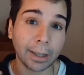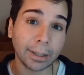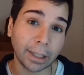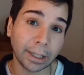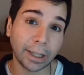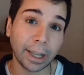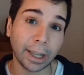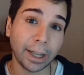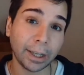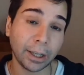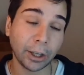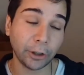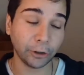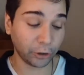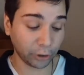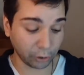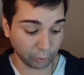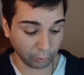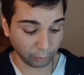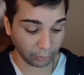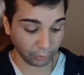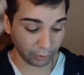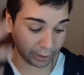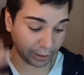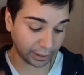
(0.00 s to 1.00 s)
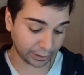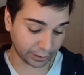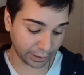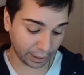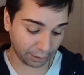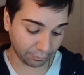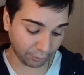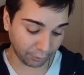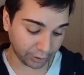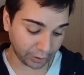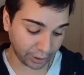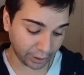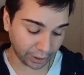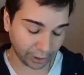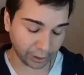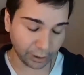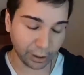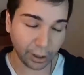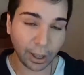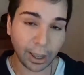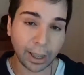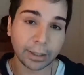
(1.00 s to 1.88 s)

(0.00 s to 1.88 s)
Set the intention to release everything,